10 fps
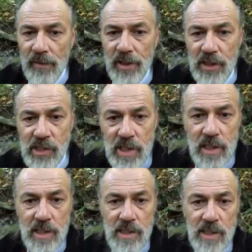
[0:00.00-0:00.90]
The
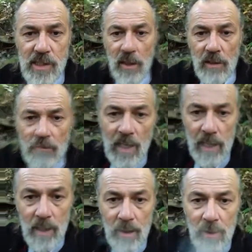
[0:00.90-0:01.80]
disease is the
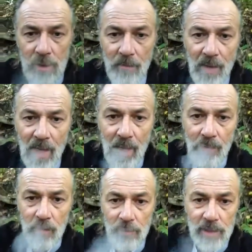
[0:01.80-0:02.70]
Quran, the
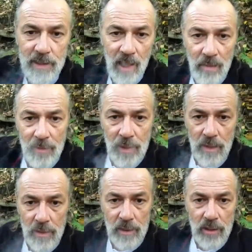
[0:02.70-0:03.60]
Bible, the Talmud,
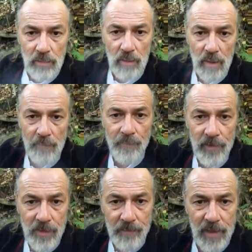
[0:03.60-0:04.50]
the Torah,
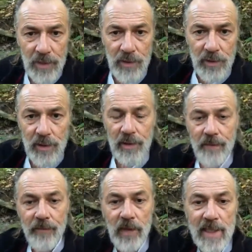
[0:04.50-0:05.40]
and the Pentateuch.
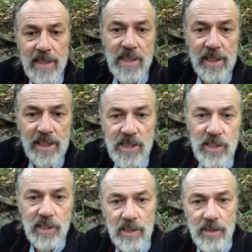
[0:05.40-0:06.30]
That's the
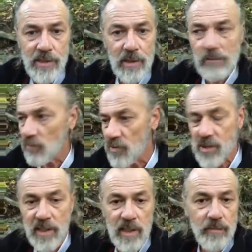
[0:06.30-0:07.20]
disease. We
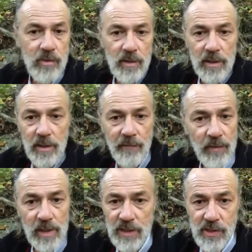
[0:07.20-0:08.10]
just keep treating the
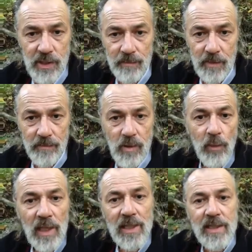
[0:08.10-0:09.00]
fucking symptoms and
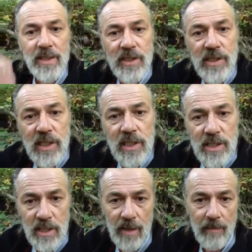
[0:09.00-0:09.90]
we let the
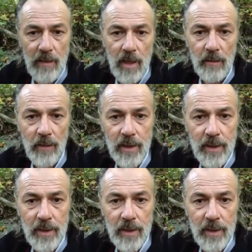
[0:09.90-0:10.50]
disease keep growing.